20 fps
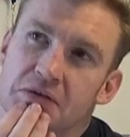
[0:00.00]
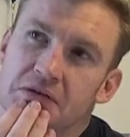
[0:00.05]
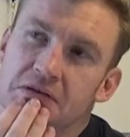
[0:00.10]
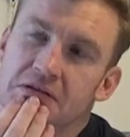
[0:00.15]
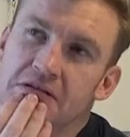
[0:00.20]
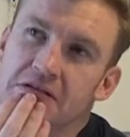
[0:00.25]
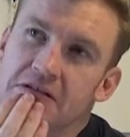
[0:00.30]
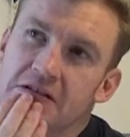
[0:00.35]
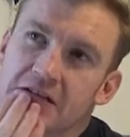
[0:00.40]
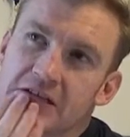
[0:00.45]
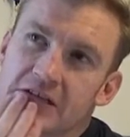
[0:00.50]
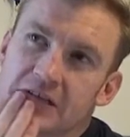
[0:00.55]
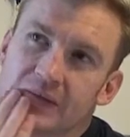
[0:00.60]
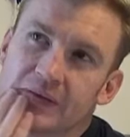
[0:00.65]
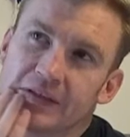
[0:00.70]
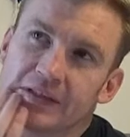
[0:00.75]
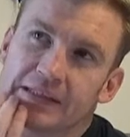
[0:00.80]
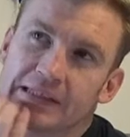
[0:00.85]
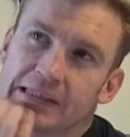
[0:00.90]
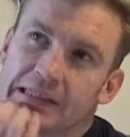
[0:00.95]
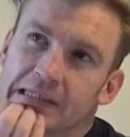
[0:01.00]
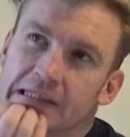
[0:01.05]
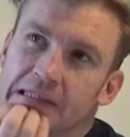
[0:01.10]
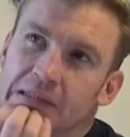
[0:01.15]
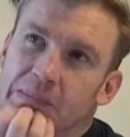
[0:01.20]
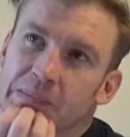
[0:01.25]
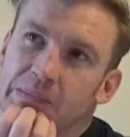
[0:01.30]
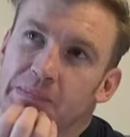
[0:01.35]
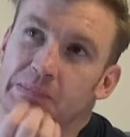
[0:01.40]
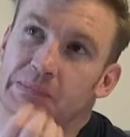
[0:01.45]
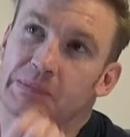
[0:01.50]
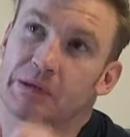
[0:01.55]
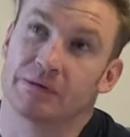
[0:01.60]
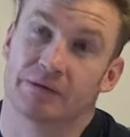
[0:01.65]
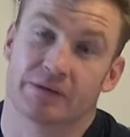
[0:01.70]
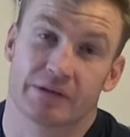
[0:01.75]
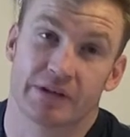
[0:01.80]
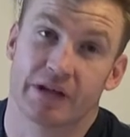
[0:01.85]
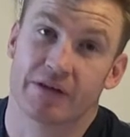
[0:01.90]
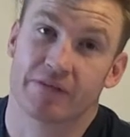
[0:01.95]
things in Oxford
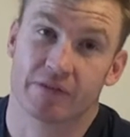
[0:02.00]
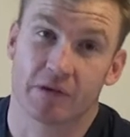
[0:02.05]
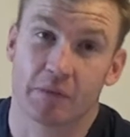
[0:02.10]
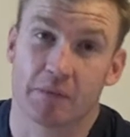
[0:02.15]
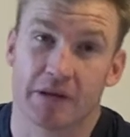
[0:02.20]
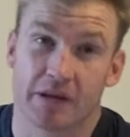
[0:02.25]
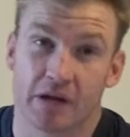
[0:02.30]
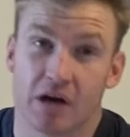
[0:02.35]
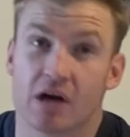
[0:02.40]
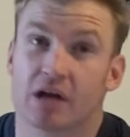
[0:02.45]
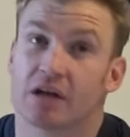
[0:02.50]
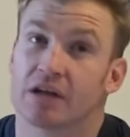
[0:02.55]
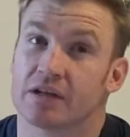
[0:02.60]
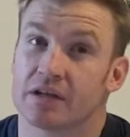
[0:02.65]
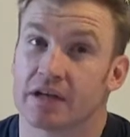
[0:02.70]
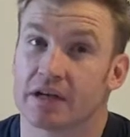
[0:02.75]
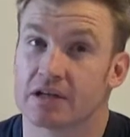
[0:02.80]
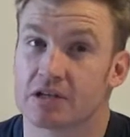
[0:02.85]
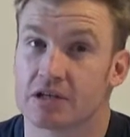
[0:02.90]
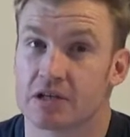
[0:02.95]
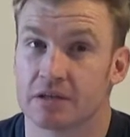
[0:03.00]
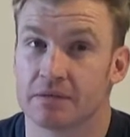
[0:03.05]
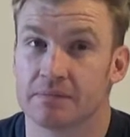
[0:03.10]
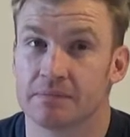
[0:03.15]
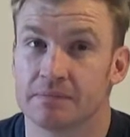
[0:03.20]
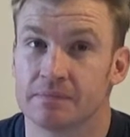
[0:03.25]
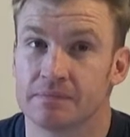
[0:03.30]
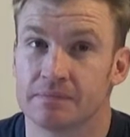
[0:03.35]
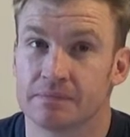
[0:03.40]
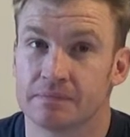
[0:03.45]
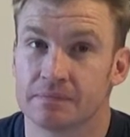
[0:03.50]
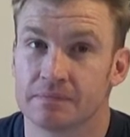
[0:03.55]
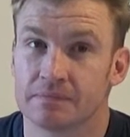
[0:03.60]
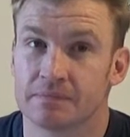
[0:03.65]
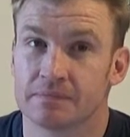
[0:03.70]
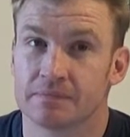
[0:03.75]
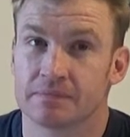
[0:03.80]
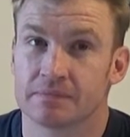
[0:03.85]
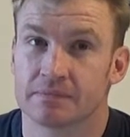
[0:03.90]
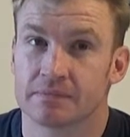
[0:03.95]
probably definitely be the architecture
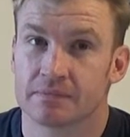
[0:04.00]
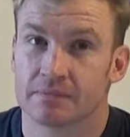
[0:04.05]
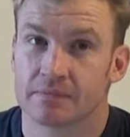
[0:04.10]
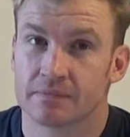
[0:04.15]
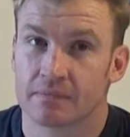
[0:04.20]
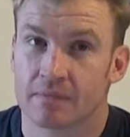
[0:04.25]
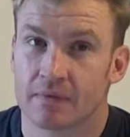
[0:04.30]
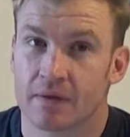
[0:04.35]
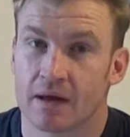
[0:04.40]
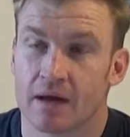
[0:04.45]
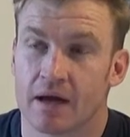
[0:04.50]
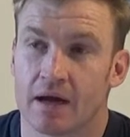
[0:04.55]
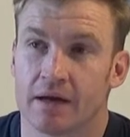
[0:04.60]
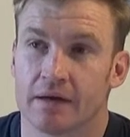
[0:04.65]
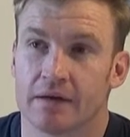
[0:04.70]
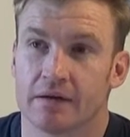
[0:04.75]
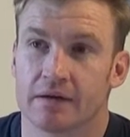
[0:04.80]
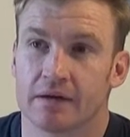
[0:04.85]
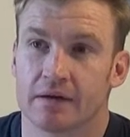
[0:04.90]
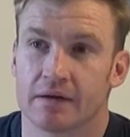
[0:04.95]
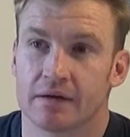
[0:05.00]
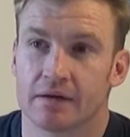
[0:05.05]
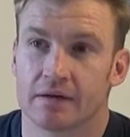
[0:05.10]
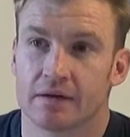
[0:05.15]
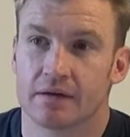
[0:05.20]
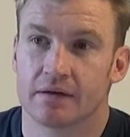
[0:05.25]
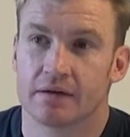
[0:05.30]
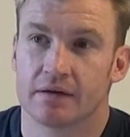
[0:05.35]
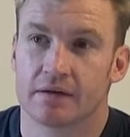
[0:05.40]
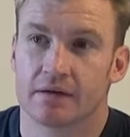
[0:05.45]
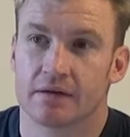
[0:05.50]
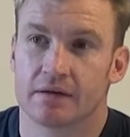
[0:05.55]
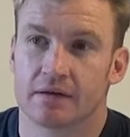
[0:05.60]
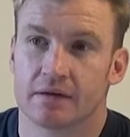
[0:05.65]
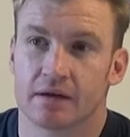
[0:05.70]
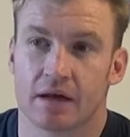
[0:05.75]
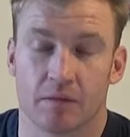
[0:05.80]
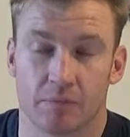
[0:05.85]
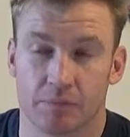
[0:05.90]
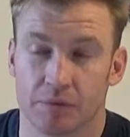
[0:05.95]
and
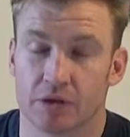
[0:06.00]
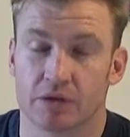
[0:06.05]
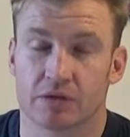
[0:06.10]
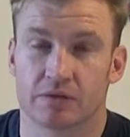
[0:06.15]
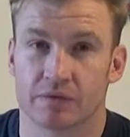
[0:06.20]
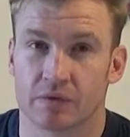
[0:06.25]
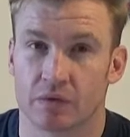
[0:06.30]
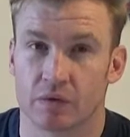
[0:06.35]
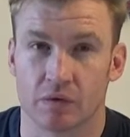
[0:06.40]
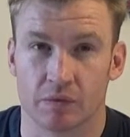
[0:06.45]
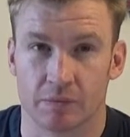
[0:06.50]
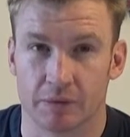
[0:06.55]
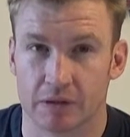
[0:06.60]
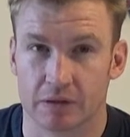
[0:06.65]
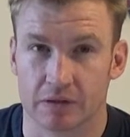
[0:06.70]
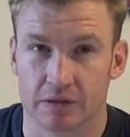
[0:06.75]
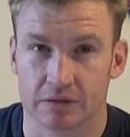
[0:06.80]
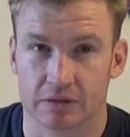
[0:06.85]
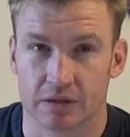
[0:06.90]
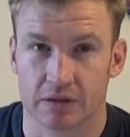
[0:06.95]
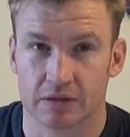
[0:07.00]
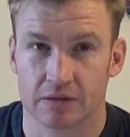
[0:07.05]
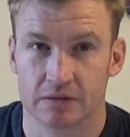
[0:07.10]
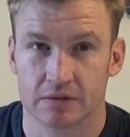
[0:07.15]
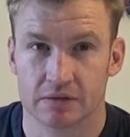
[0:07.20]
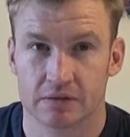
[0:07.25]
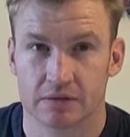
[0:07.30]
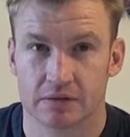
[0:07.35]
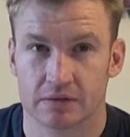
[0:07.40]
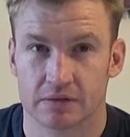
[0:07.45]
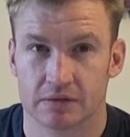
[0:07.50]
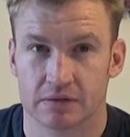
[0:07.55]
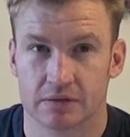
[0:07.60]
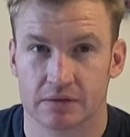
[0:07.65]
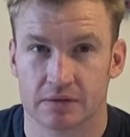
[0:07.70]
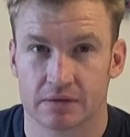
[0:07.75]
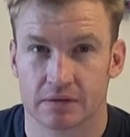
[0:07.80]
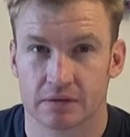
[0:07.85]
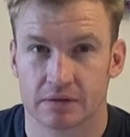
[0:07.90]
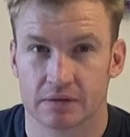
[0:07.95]
how beautiful all the buildings are,
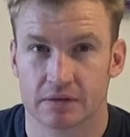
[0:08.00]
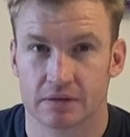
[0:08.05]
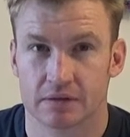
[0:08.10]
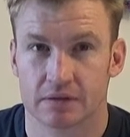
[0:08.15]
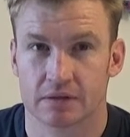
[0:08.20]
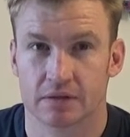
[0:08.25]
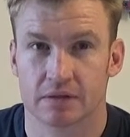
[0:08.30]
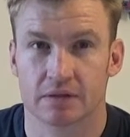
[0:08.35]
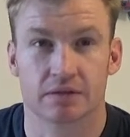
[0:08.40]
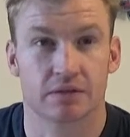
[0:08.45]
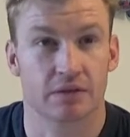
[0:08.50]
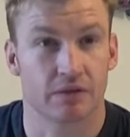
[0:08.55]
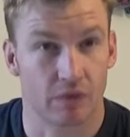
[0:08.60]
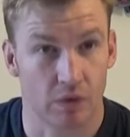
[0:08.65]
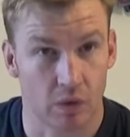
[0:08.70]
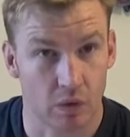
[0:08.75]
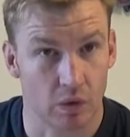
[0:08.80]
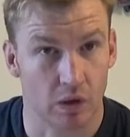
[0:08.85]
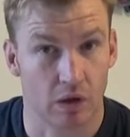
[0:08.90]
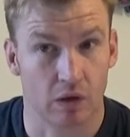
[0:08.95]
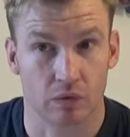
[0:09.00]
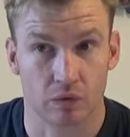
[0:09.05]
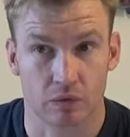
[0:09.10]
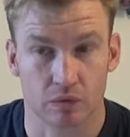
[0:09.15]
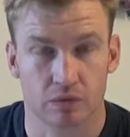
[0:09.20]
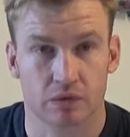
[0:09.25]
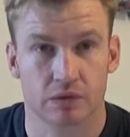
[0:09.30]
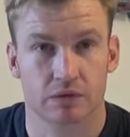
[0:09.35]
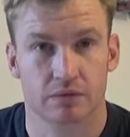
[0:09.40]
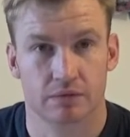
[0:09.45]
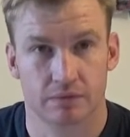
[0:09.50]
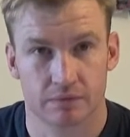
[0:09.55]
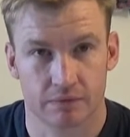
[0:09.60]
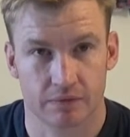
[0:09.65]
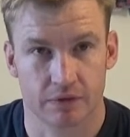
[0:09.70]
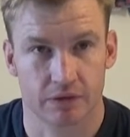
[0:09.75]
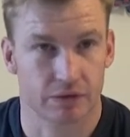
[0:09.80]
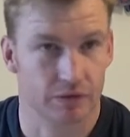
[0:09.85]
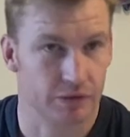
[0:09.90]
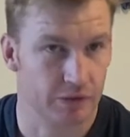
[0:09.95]
because they're all old
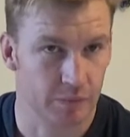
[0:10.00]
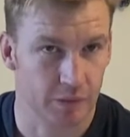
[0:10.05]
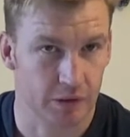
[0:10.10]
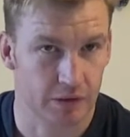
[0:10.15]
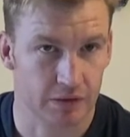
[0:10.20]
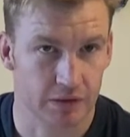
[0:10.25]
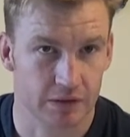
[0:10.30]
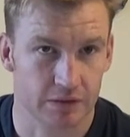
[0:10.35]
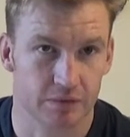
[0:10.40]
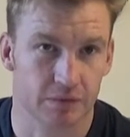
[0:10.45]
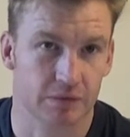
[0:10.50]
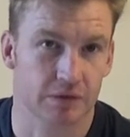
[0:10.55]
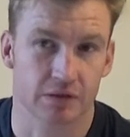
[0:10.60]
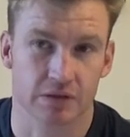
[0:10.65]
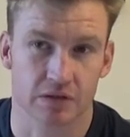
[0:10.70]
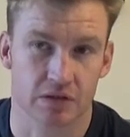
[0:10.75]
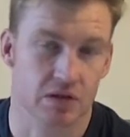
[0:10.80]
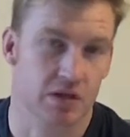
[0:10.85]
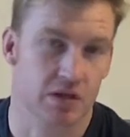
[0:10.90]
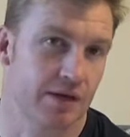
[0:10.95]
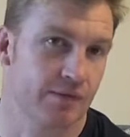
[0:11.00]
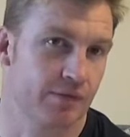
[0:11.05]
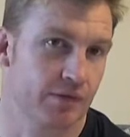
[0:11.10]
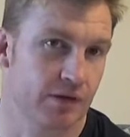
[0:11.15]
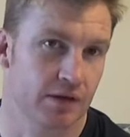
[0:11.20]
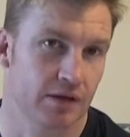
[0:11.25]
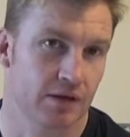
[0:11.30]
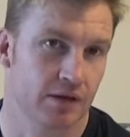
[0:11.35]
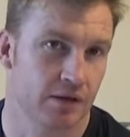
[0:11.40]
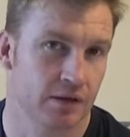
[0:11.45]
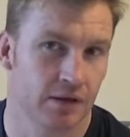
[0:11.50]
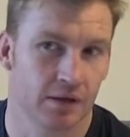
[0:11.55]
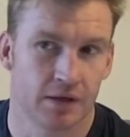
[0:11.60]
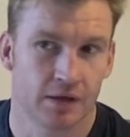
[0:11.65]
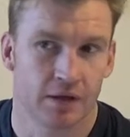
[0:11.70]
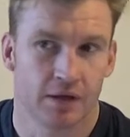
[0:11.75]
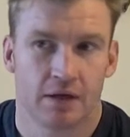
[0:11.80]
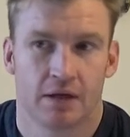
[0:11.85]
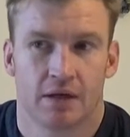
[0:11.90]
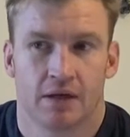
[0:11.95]
Victorian buildings, whereas in Africa
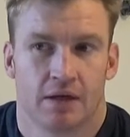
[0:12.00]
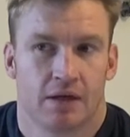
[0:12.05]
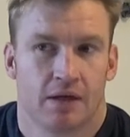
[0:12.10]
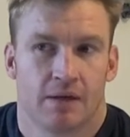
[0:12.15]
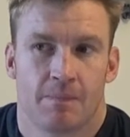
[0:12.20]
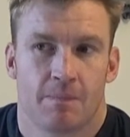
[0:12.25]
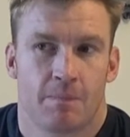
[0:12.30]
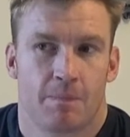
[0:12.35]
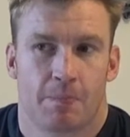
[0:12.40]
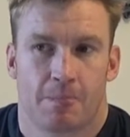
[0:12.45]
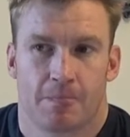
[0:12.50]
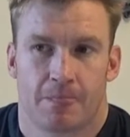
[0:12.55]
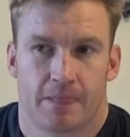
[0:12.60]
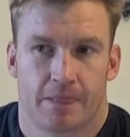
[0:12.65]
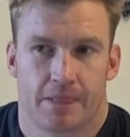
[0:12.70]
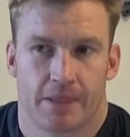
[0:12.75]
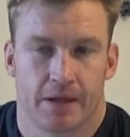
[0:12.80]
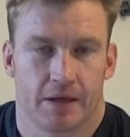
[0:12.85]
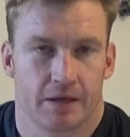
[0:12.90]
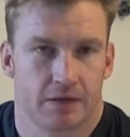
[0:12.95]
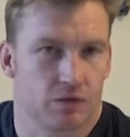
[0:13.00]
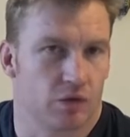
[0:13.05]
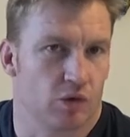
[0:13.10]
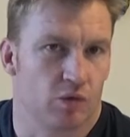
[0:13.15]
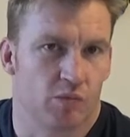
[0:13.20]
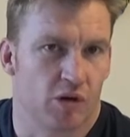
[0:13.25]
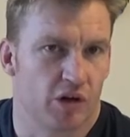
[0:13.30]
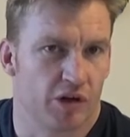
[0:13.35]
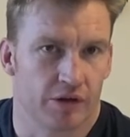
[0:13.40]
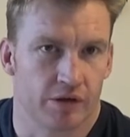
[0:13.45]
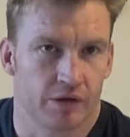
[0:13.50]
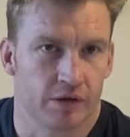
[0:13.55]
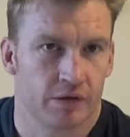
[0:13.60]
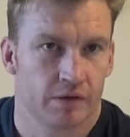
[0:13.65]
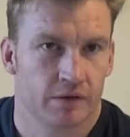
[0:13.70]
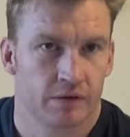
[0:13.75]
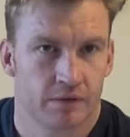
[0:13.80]
it's all modern